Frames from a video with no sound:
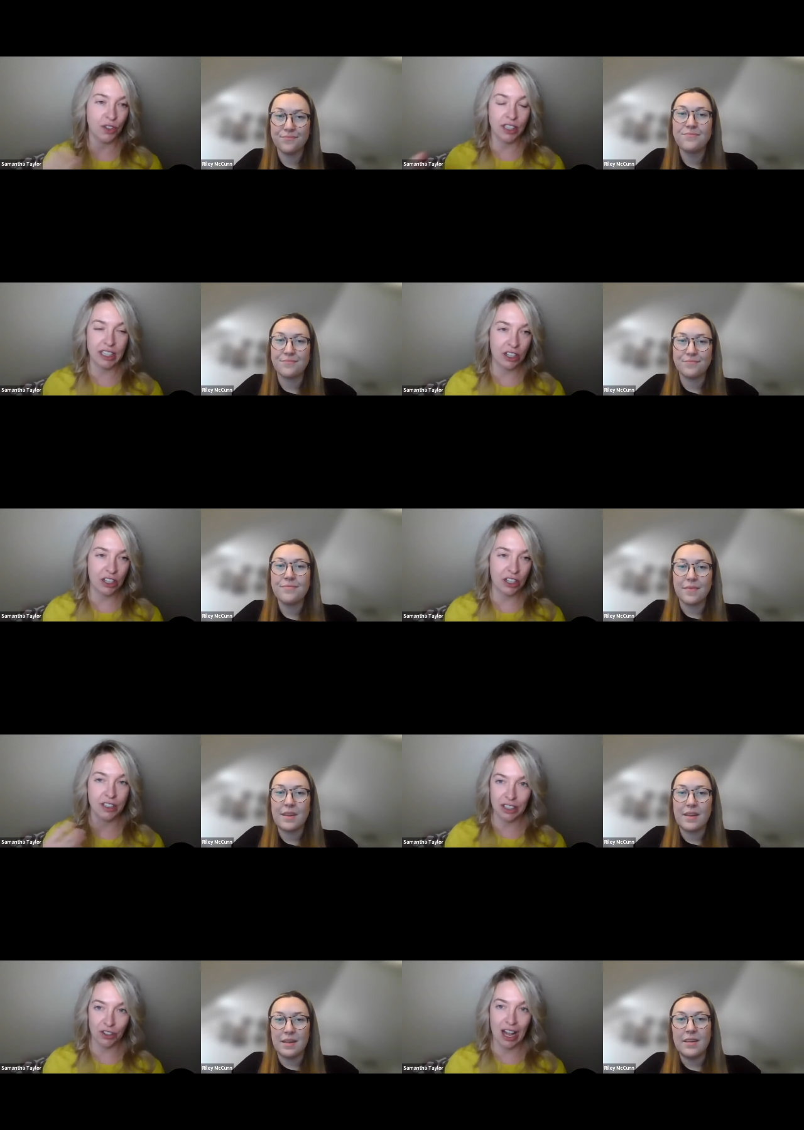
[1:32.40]
Speaker 1: for a year,
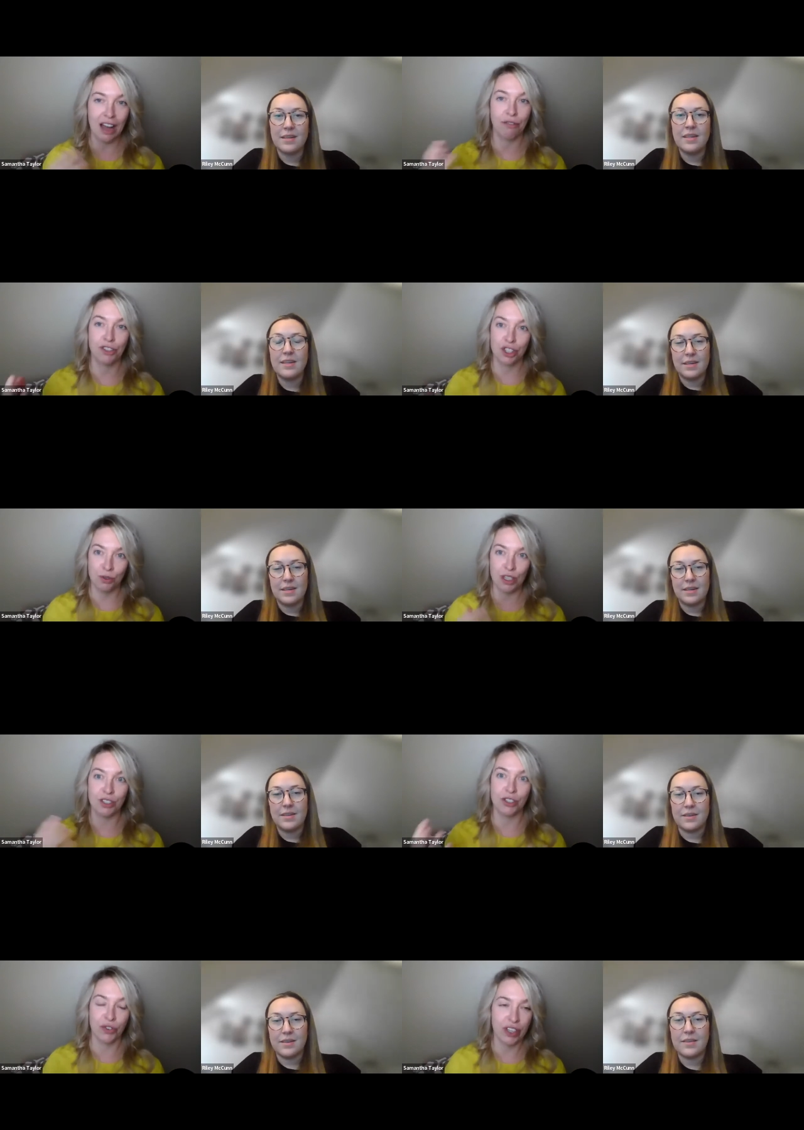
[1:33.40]
year and a half, two
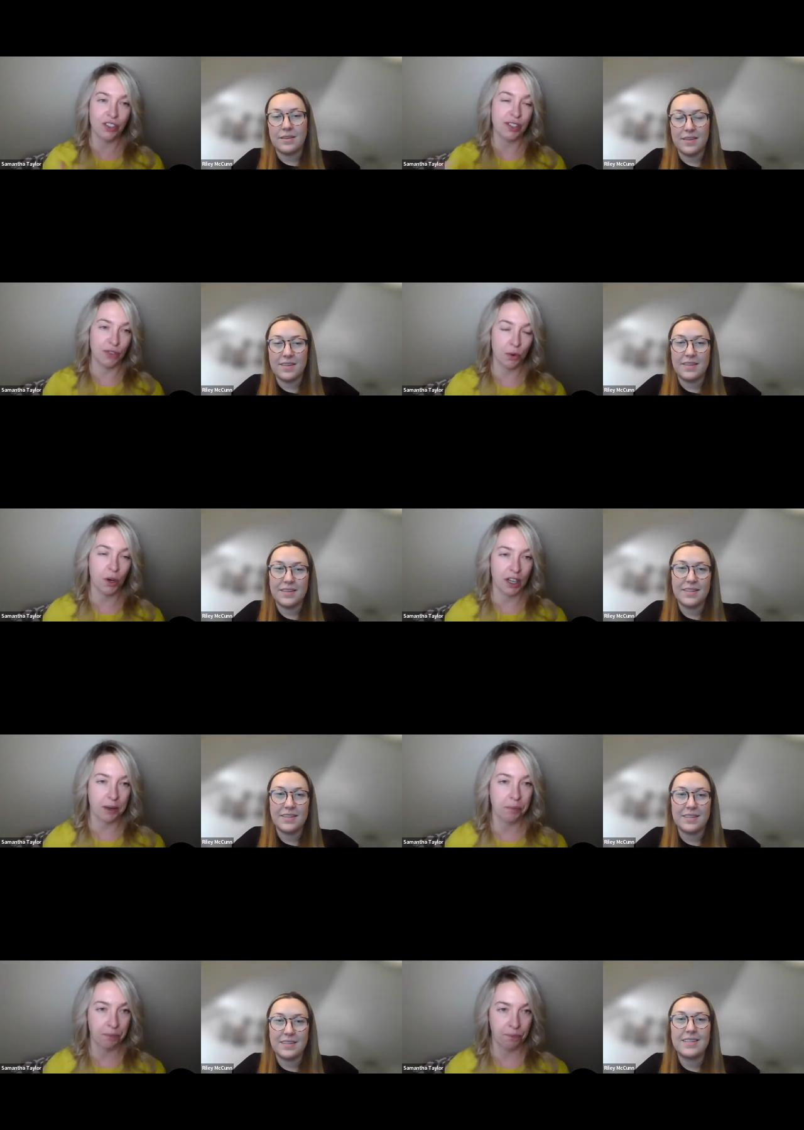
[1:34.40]
years, three years if you're
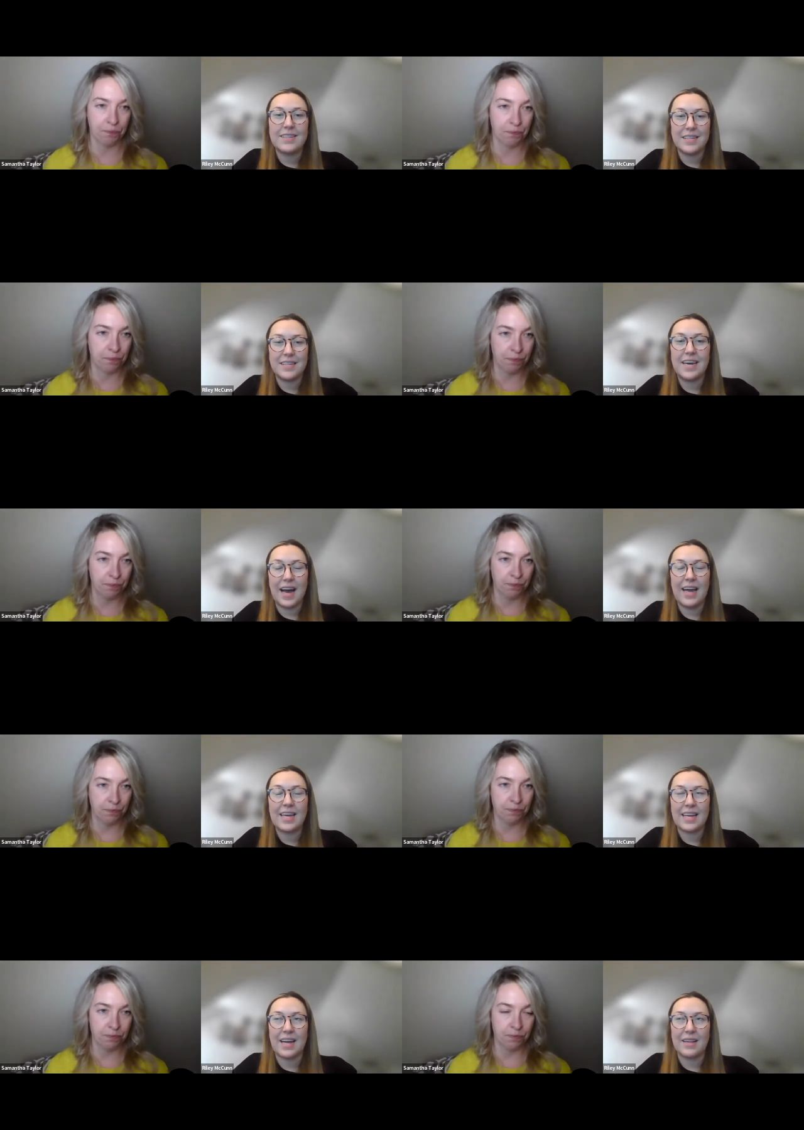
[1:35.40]
working.
Speaker 2: Yeah,
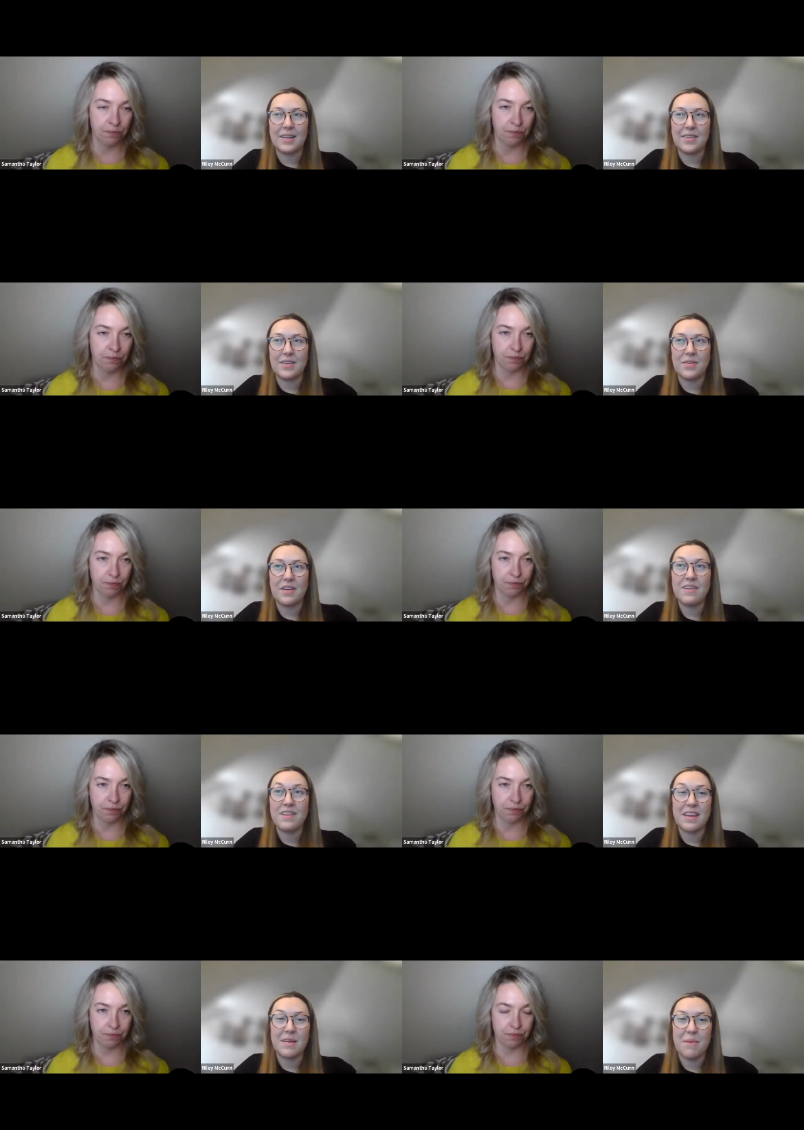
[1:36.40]
exactly. So definitely
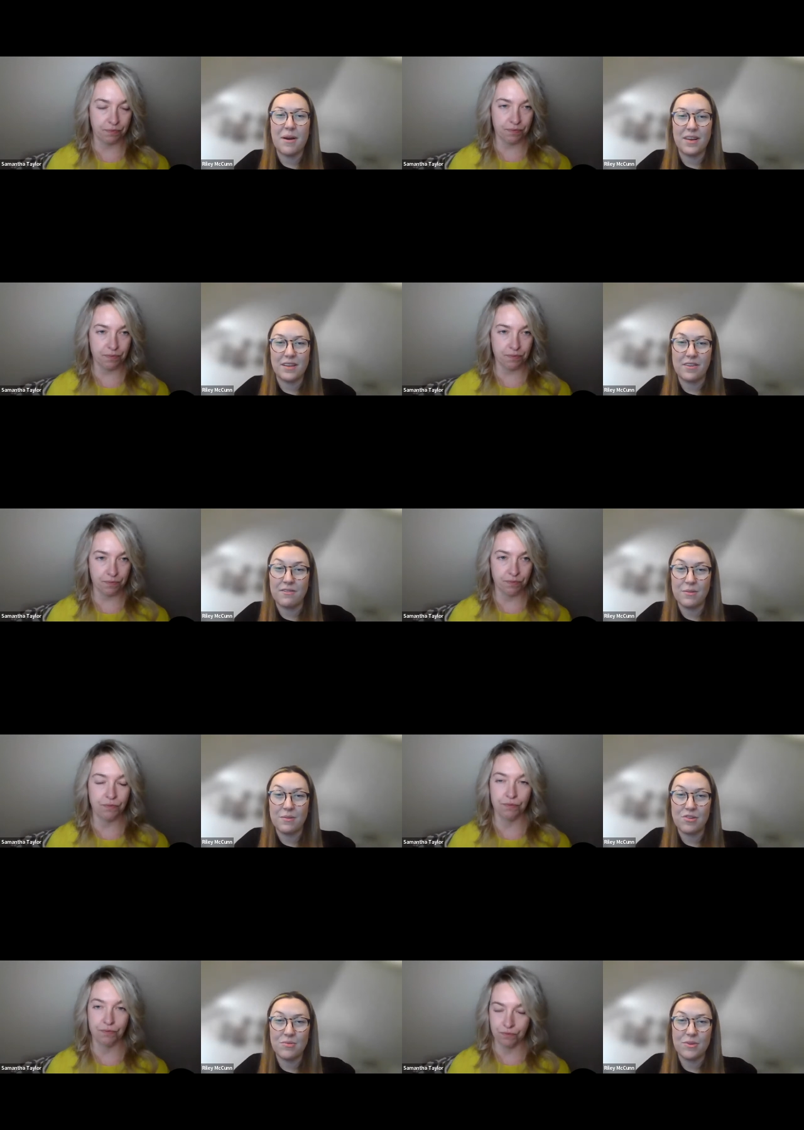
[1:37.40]
think about like your
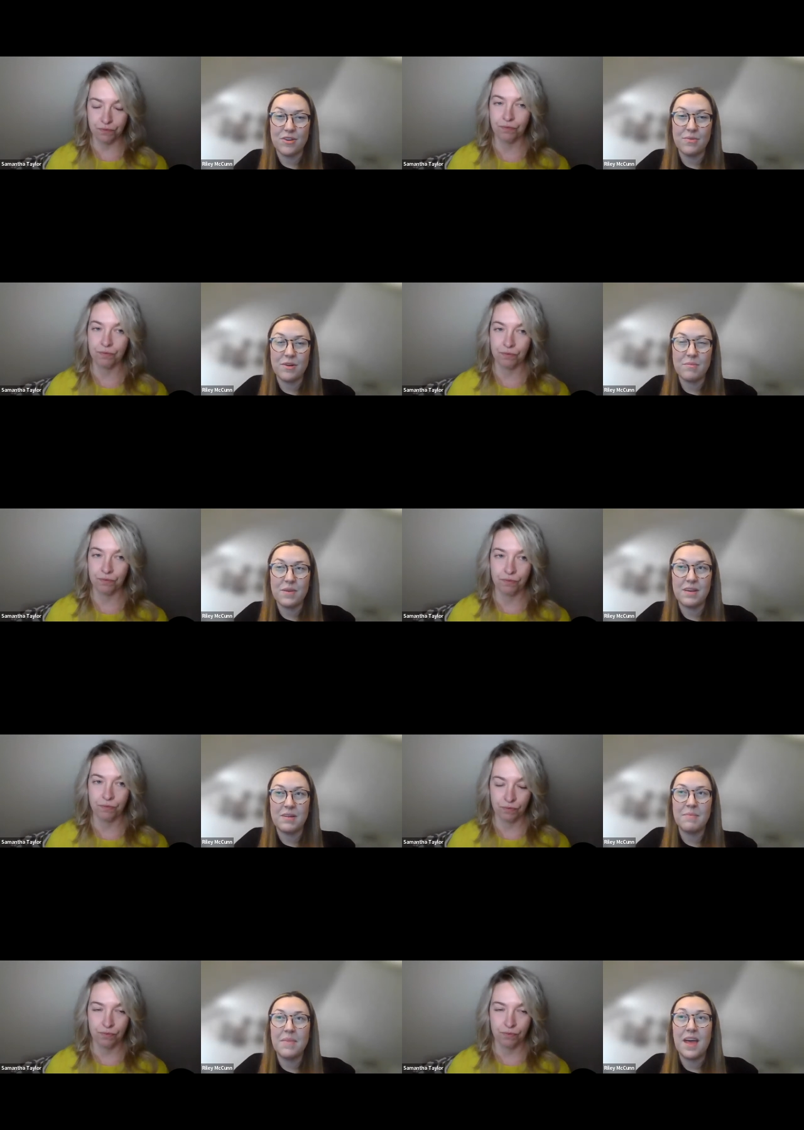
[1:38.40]
future and where you want to
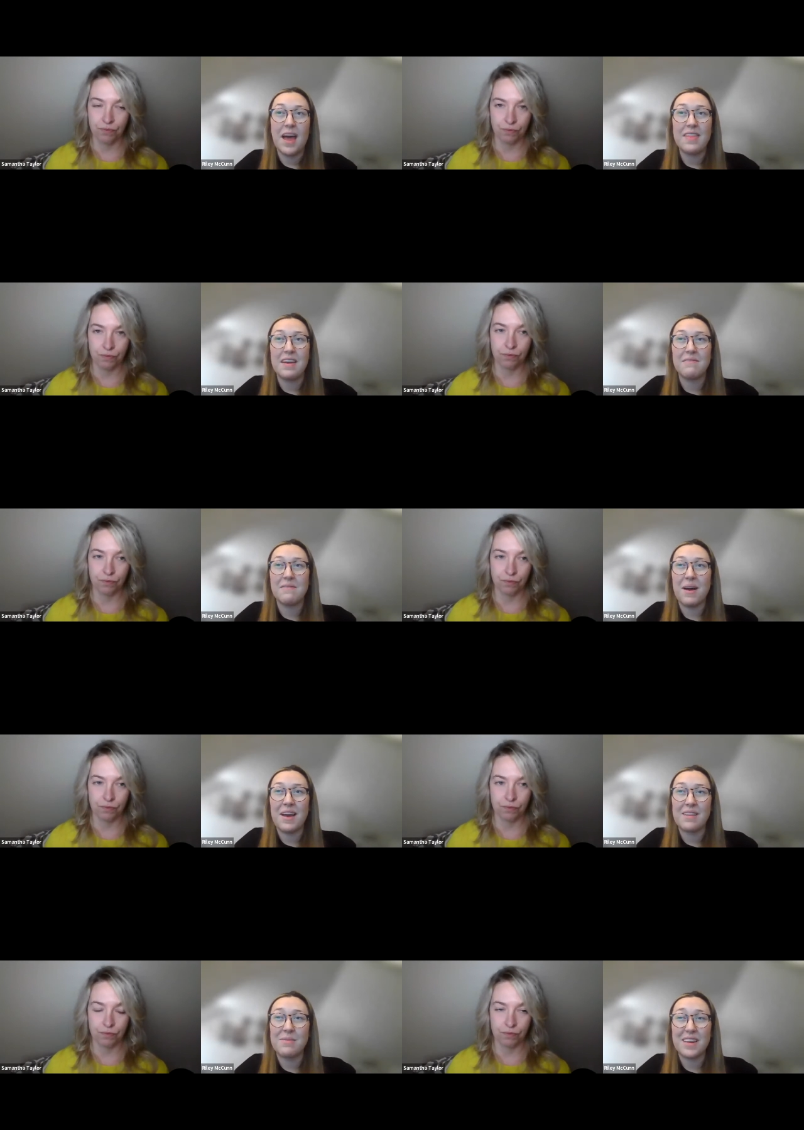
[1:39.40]
be. And then
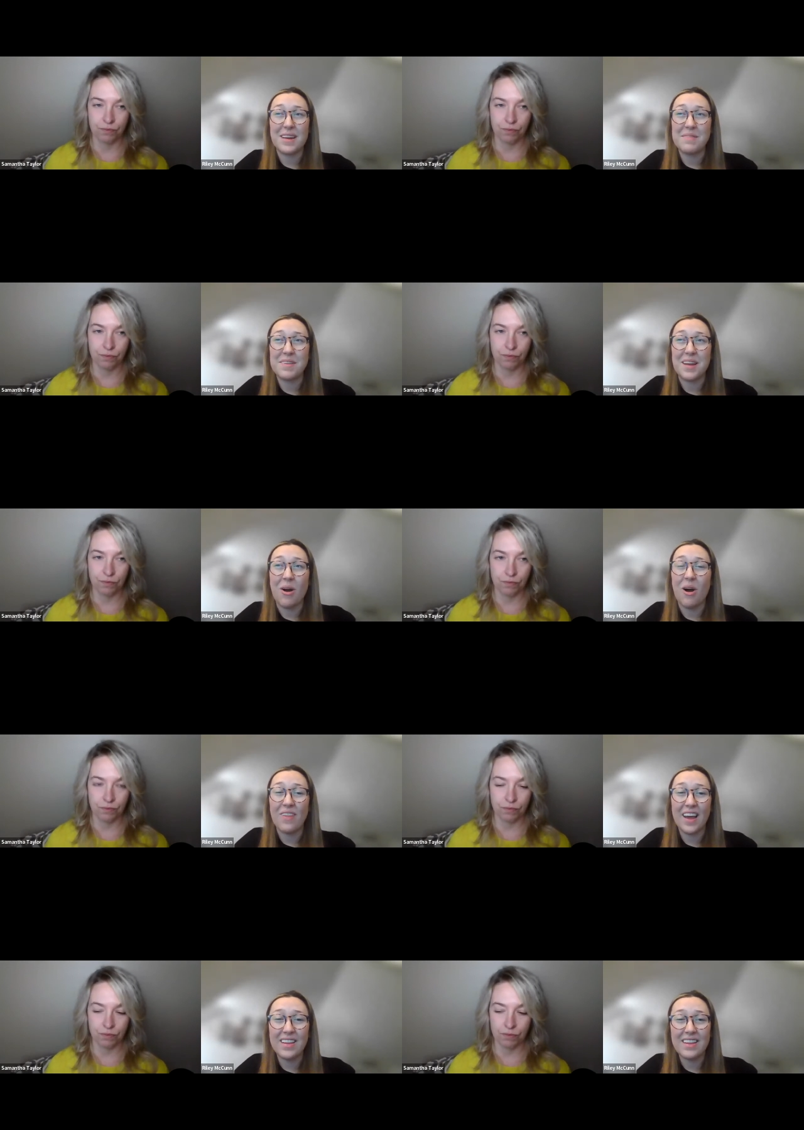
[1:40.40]
I guess when it comes to like
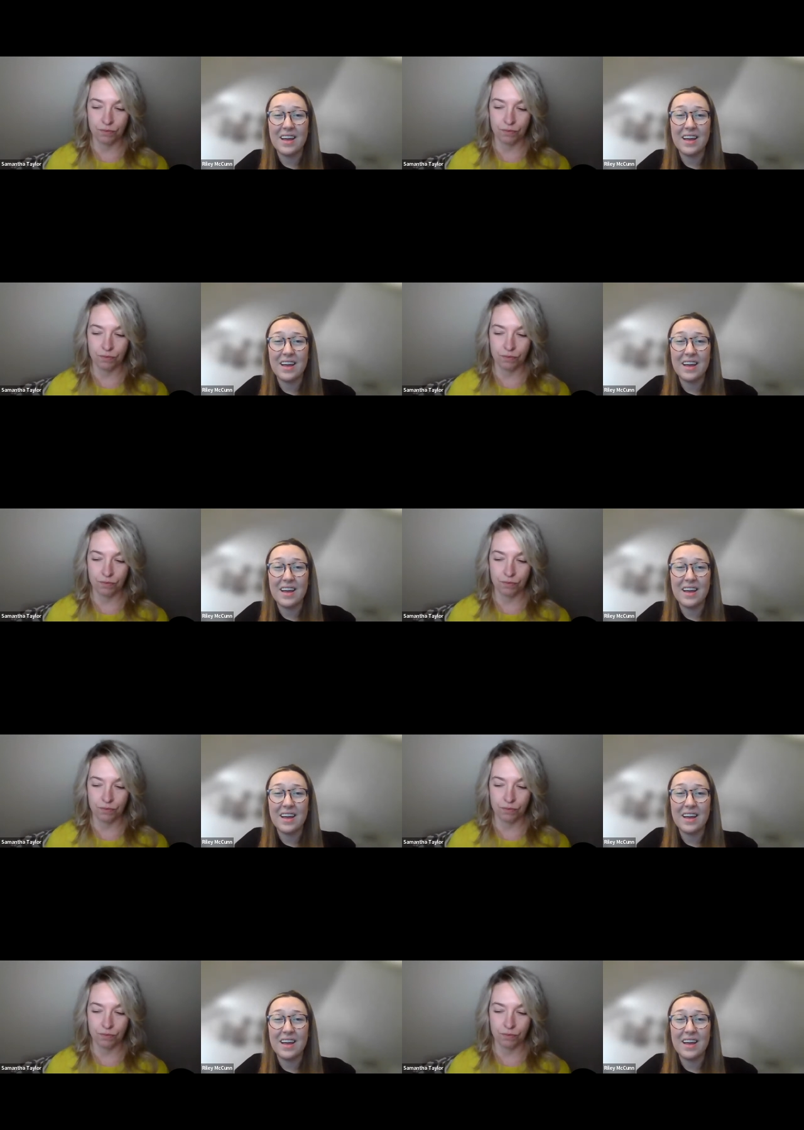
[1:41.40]
online